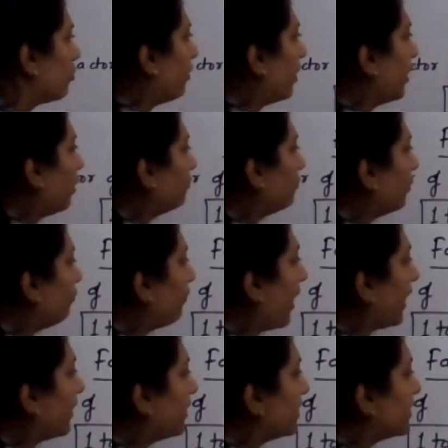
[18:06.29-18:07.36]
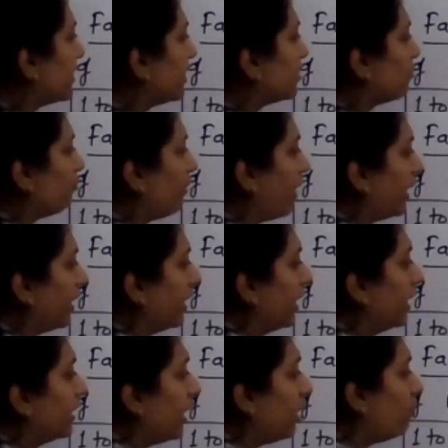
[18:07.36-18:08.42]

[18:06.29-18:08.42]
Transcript: So one of the factors is 1.